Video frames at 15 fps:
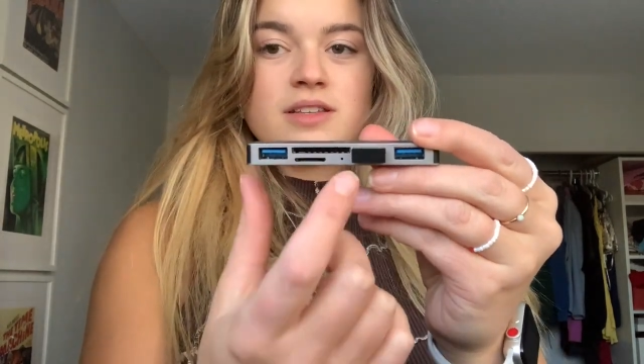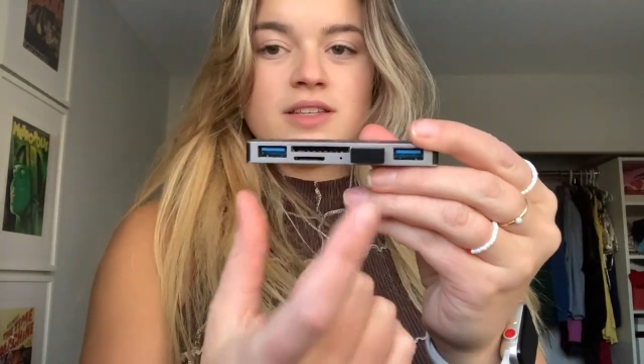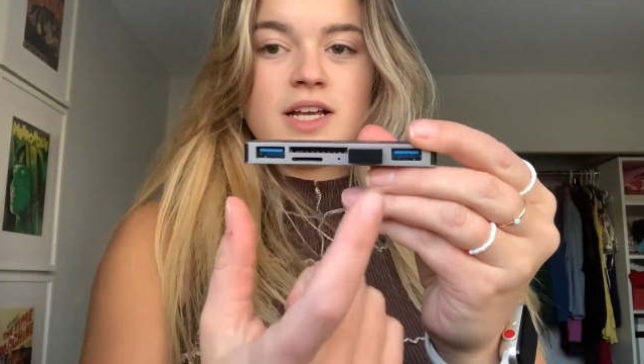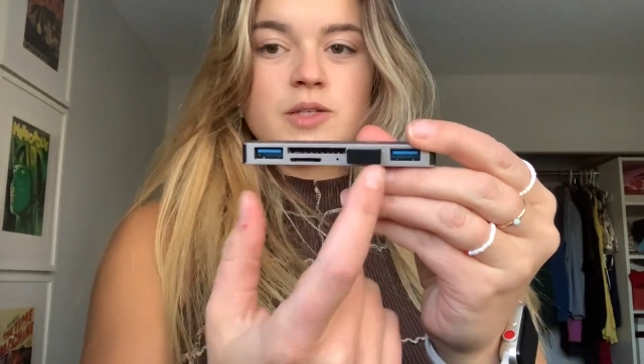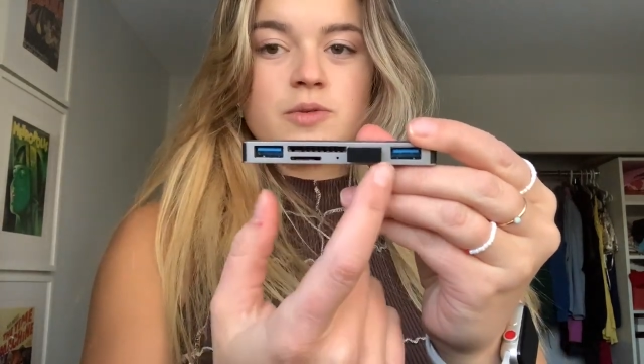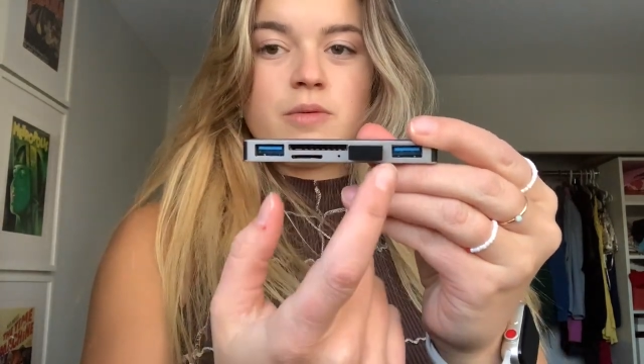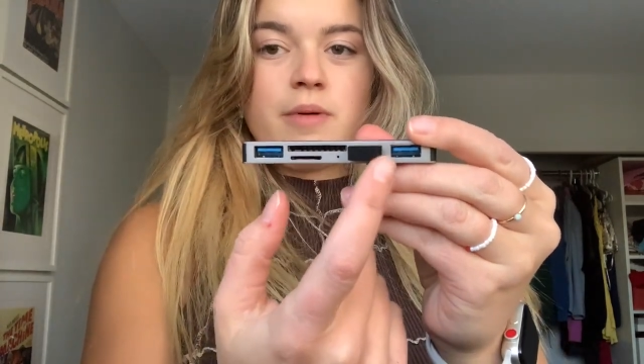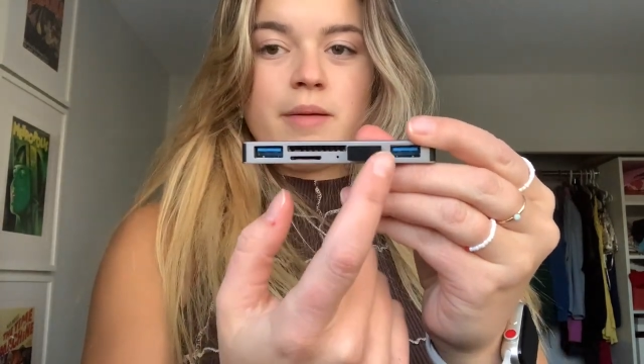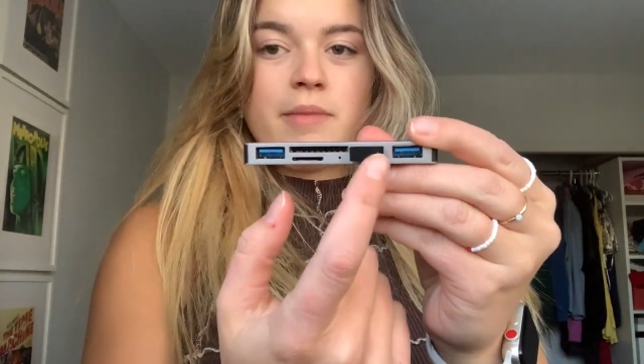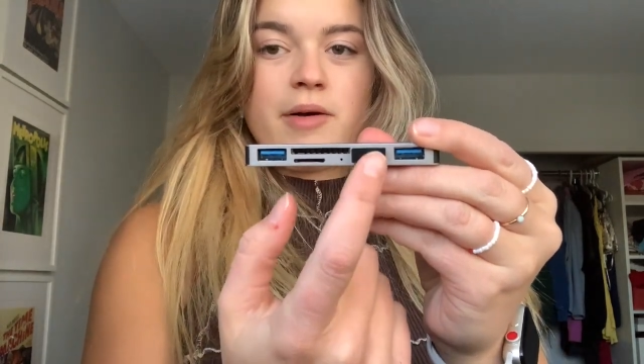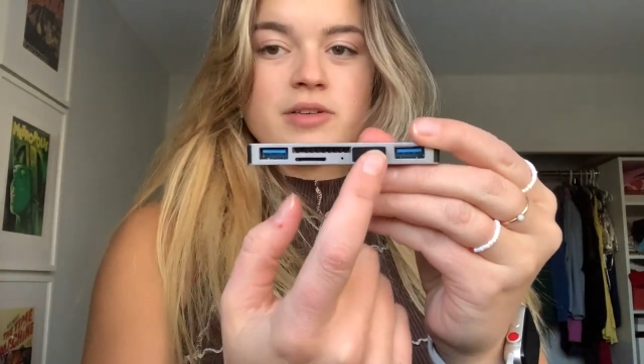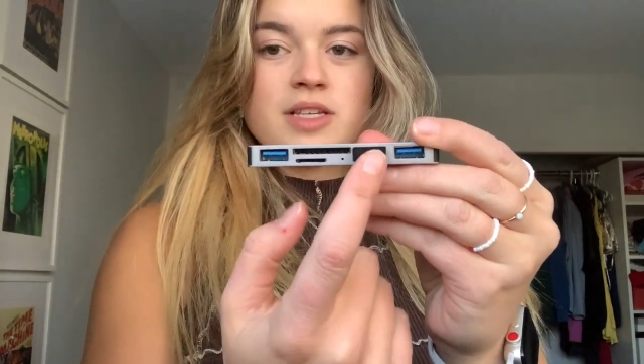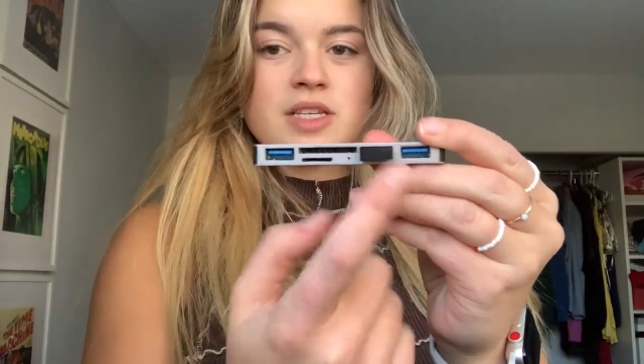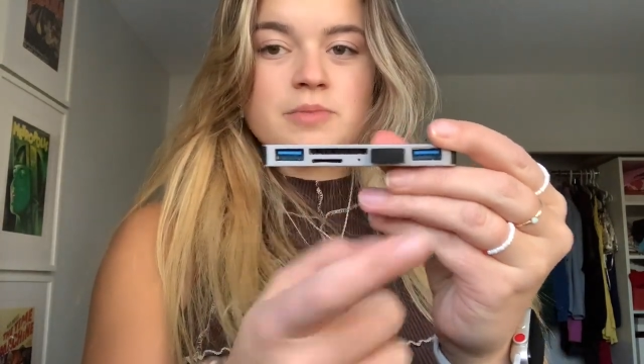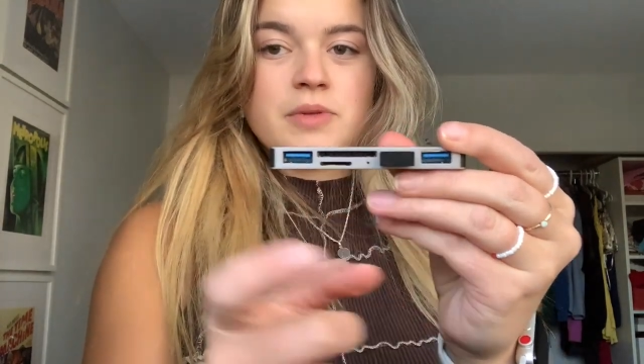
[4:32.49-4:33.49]
That's where my
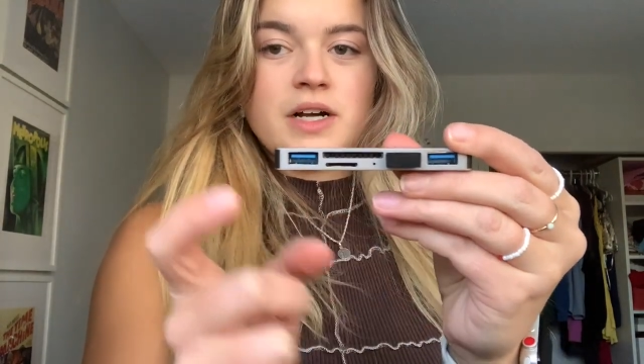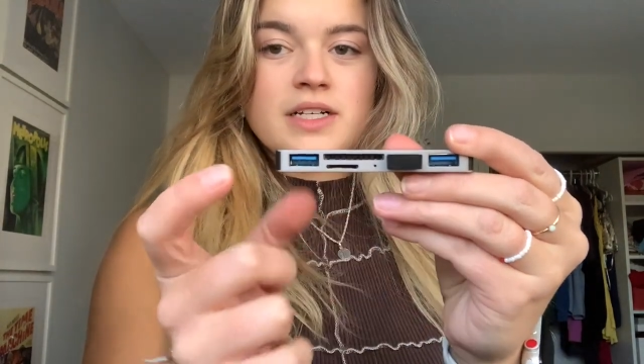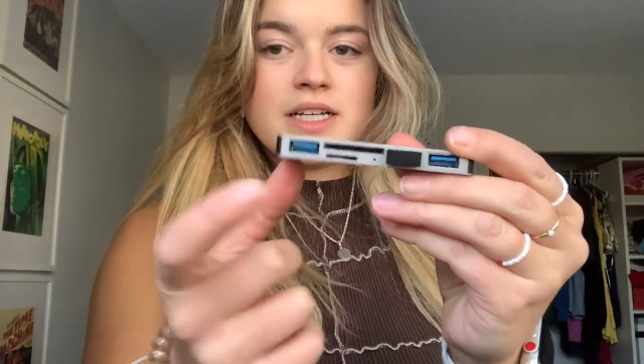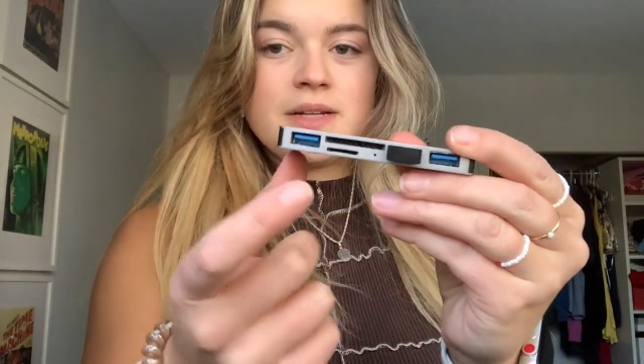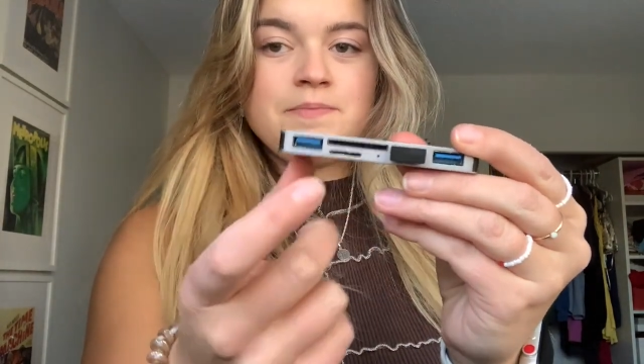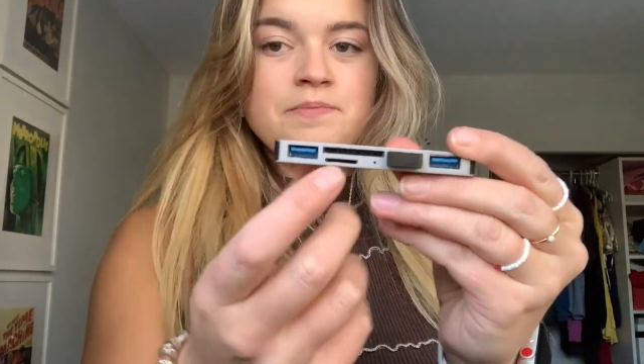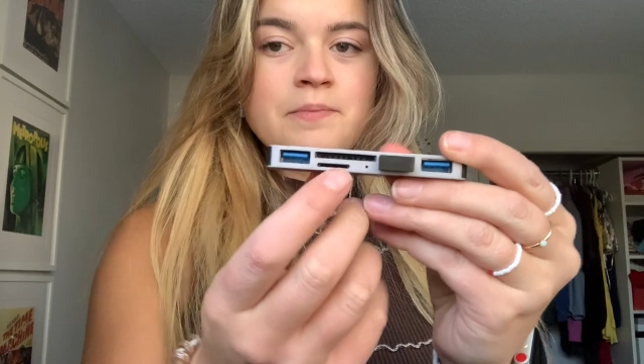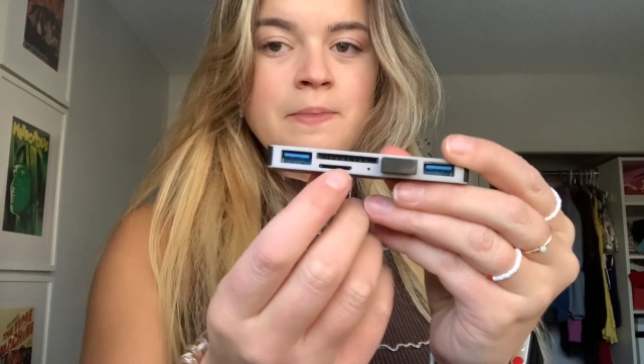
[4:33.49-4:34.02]
mouse is plugged in.